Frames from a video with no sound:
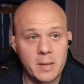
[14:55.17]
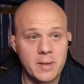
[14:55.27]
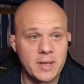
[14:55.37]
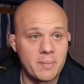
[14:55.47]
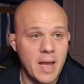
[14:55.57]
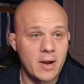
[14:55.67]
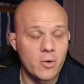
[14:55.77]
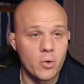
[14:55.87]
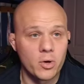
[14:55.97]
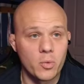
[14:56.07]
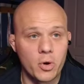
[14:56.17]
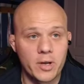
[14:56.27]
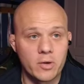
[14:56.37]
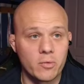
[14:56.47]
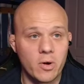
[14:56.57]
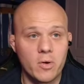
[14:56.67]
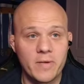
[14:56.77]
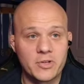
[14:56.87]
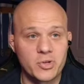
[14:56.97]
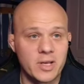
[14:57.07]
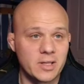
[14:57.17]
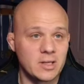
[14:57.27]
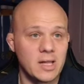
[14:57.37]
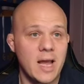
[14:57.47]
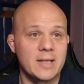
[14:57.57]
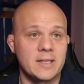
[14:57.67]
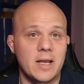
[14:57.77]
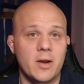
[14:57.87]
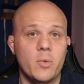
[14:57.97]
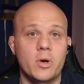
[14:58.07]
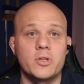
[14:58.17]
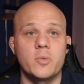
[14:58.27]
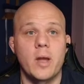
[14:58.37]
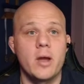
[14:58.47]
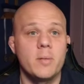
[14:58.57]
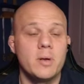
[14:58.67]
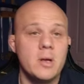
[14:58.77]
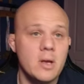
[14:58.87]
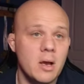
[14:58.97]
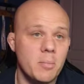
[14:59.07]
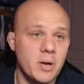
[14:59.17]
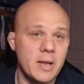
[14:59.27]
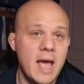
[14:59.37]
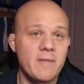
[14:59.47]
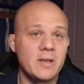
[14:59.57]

in the back corner where it can grow, eventually hit the glass and kind of work its way up. But having